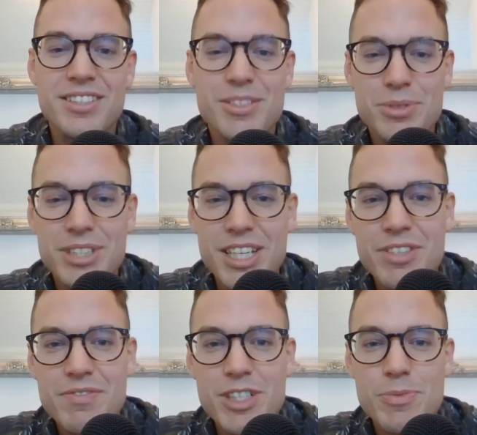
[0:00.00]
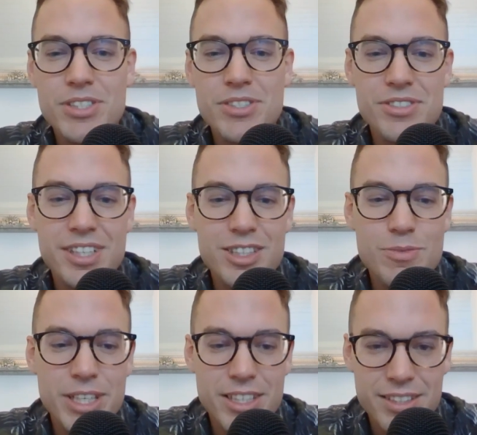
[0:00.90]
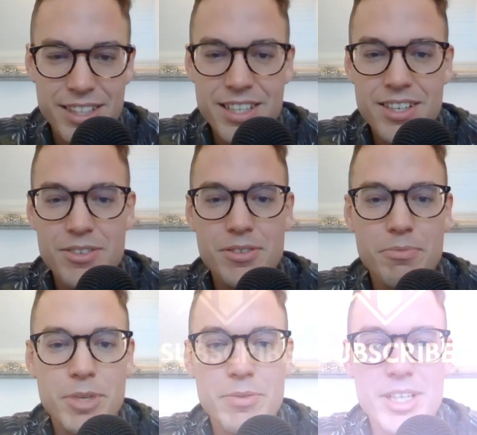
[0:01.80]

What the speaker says: whatever investments you decide to make. Take care now. Bye bye.